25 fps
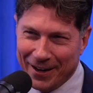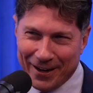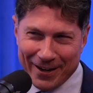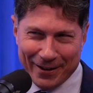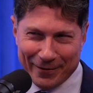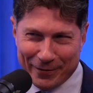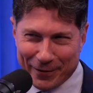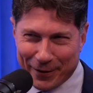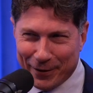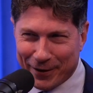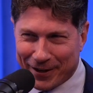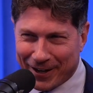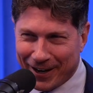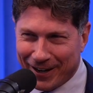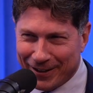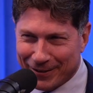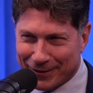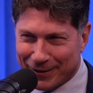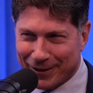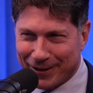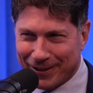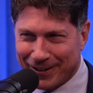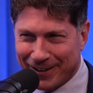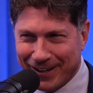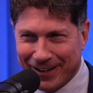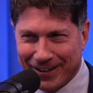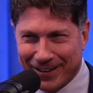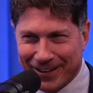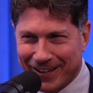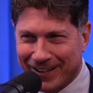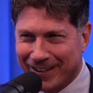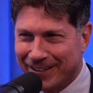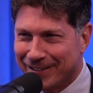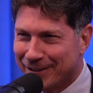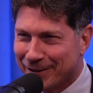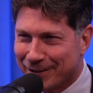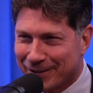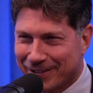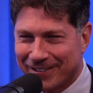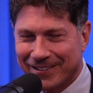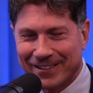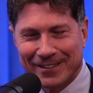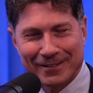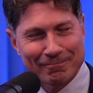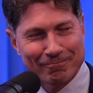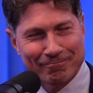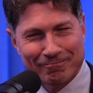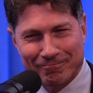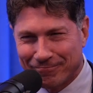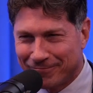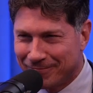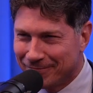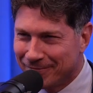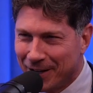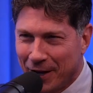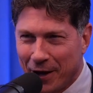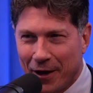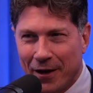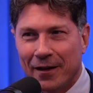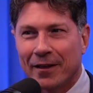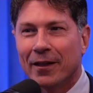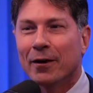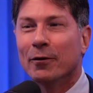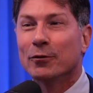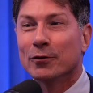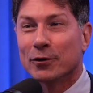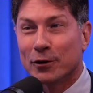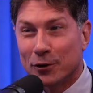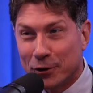If you guys heard anything, it was a